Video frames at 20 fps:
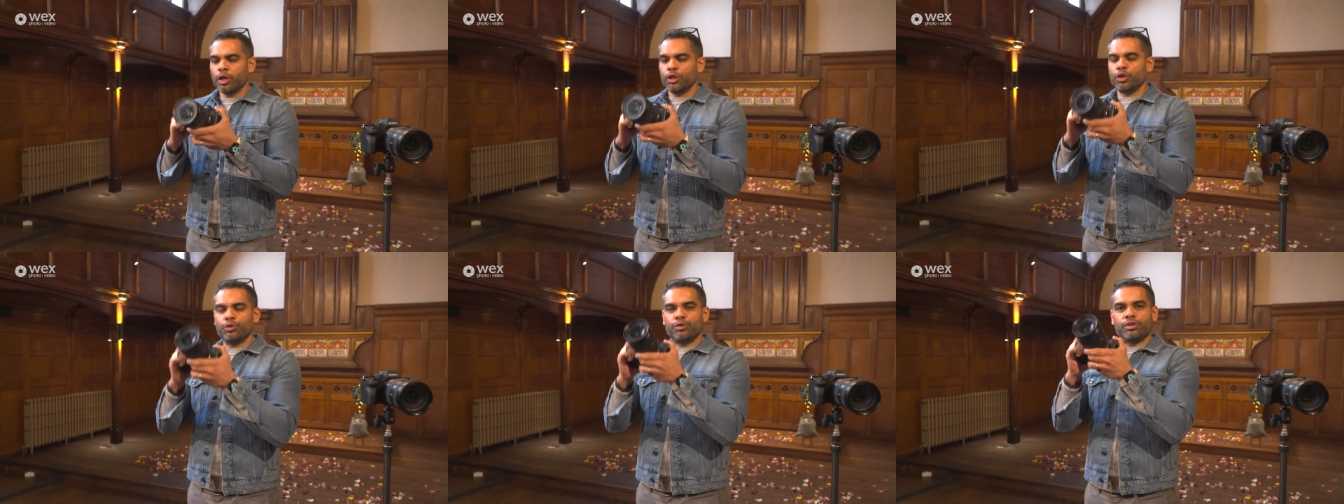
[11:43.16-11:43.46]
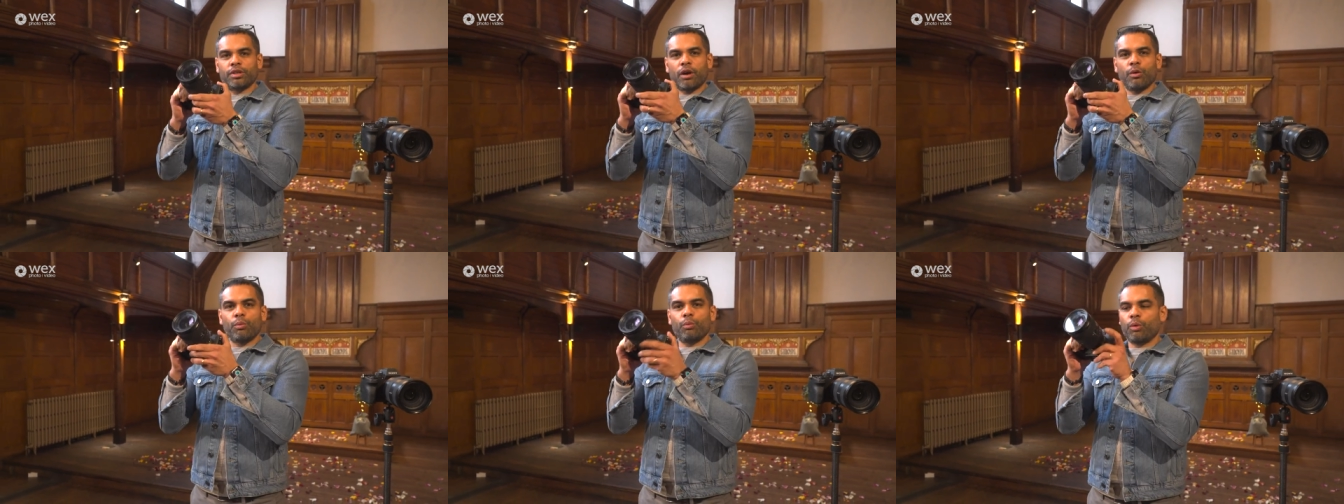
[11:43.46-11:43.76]
you
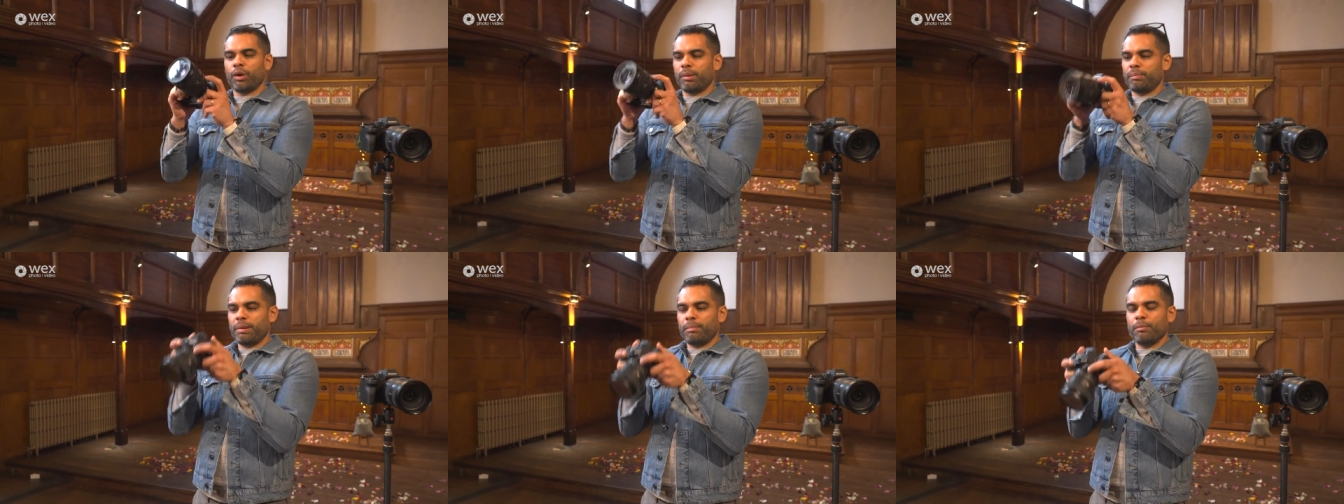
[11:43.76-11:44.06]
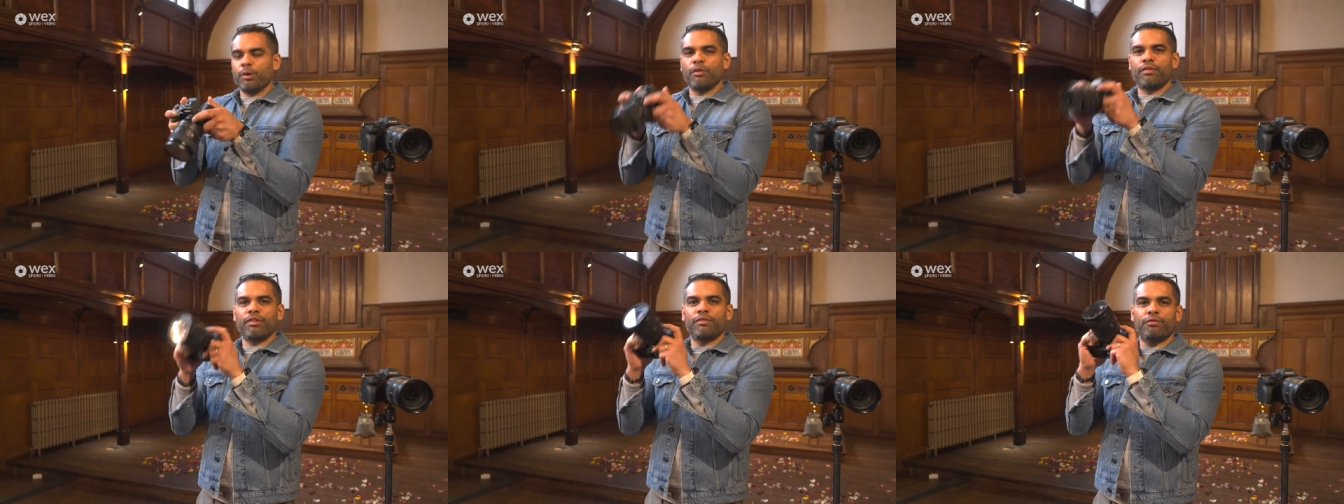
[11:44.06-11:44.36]
don't want to be
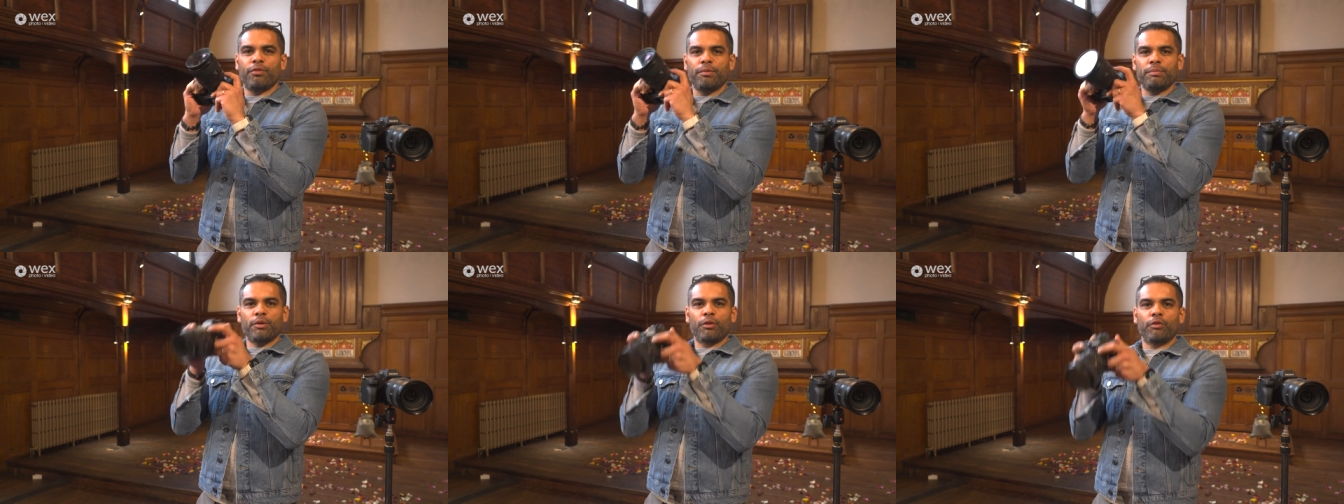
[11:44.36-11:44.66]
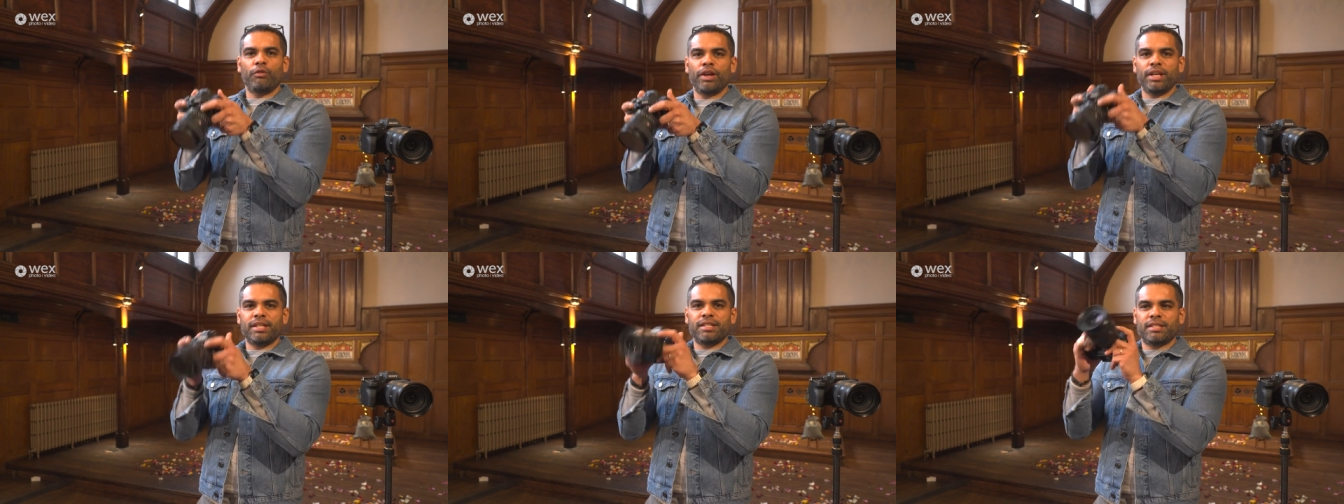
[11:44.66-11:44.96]
moving from
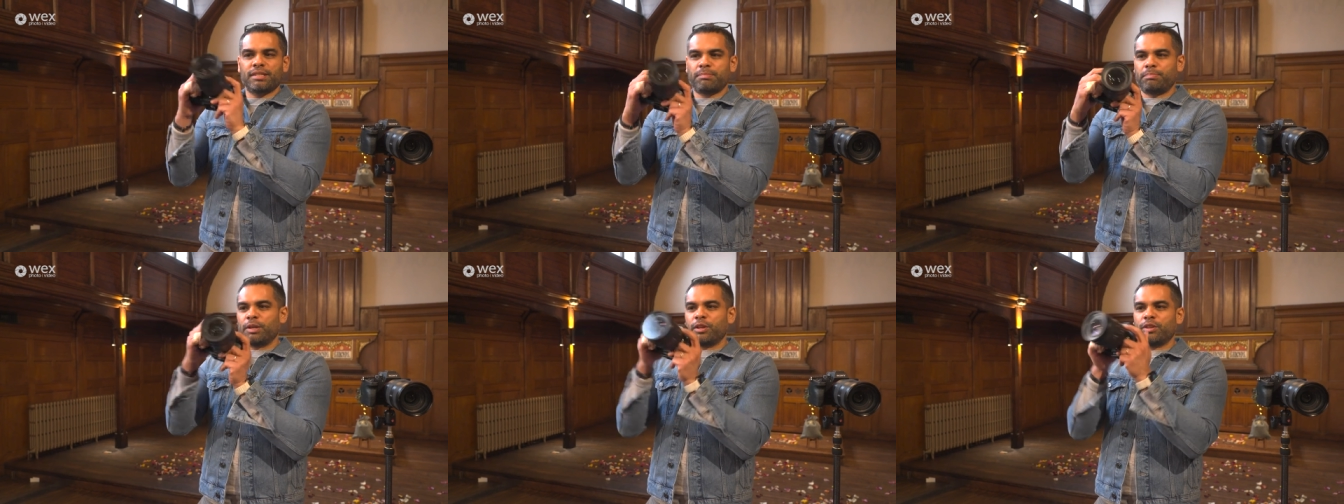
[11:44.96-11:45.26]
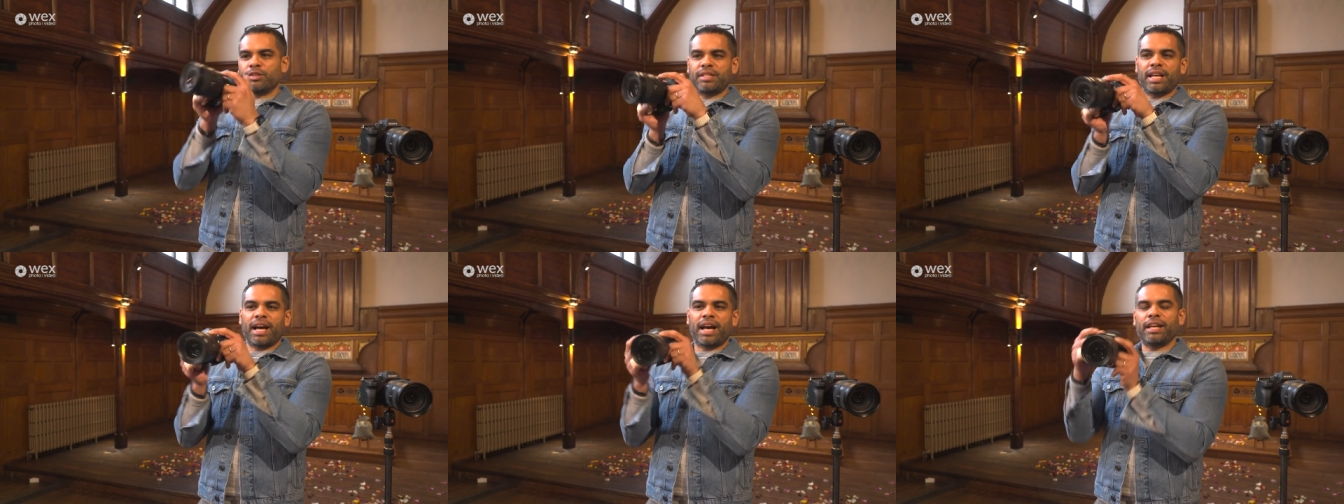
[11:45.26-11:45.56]
your wrists
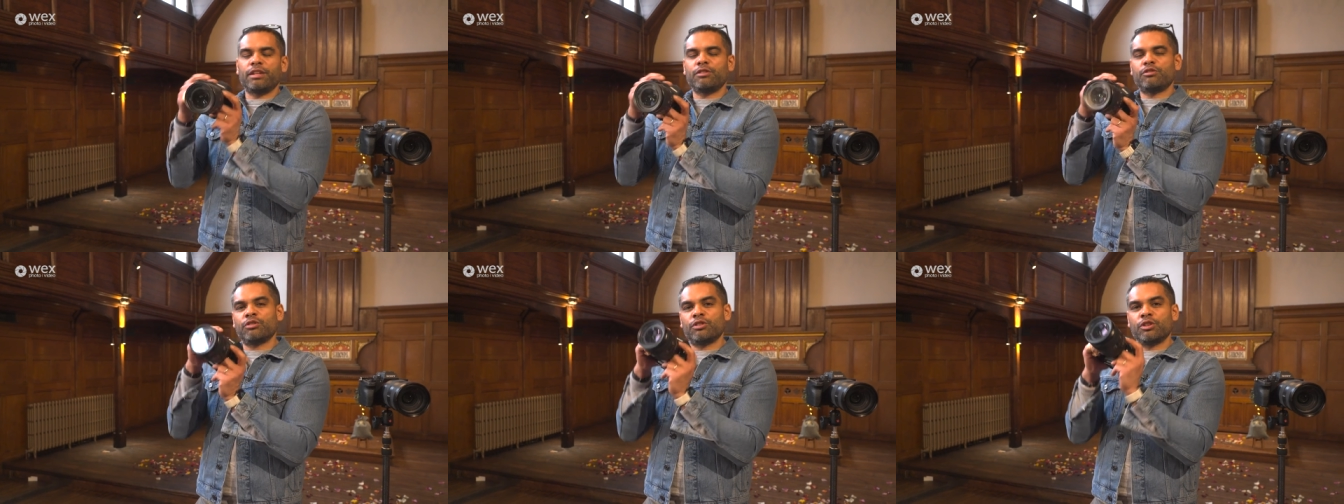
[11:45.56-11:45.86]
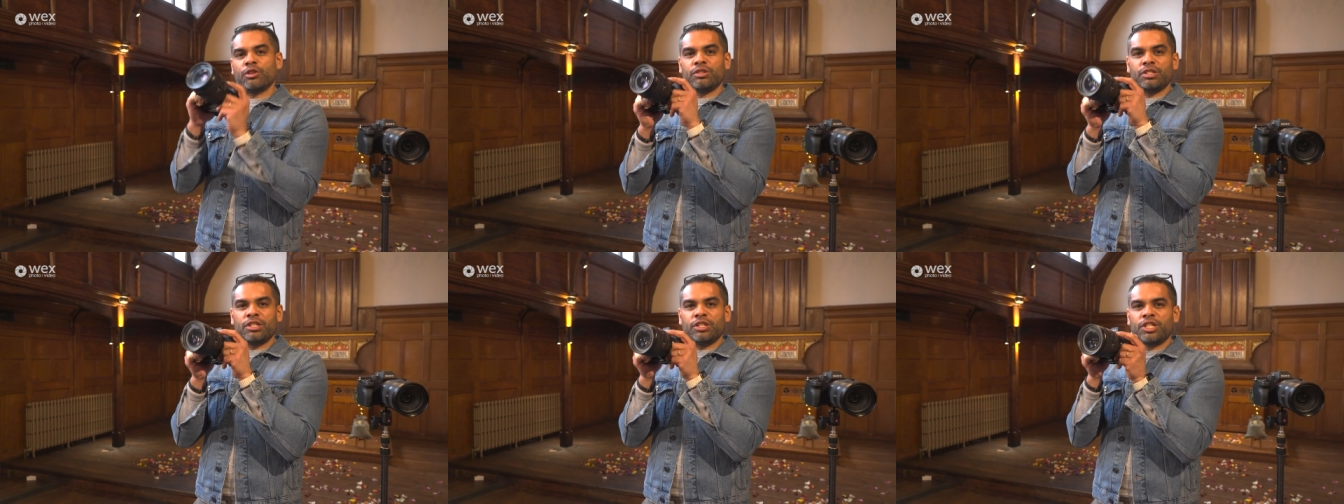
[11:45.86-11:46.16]
because that
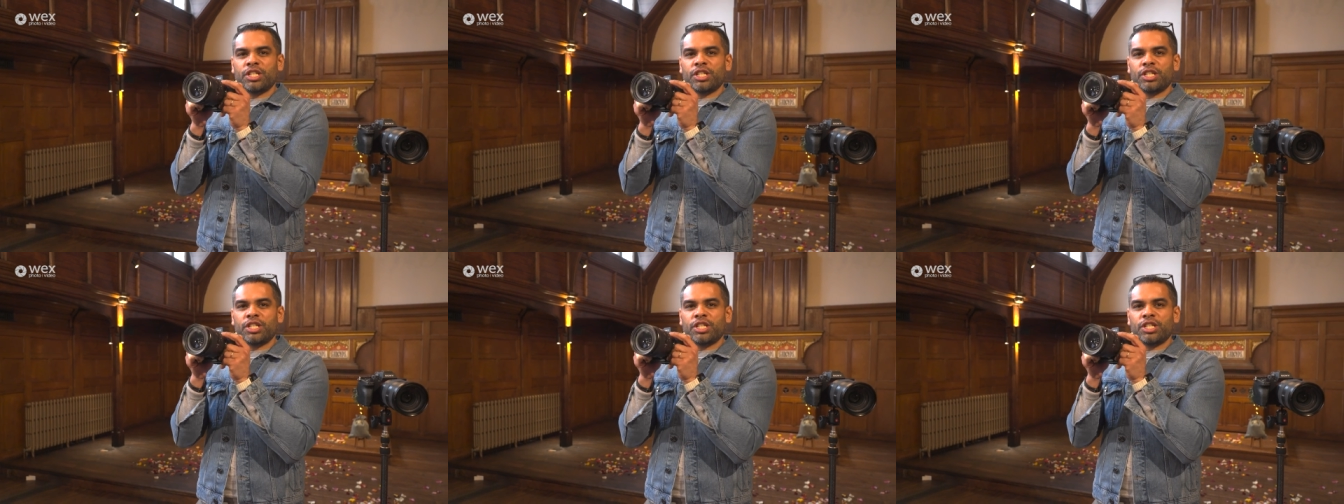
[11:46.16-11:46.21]
introduces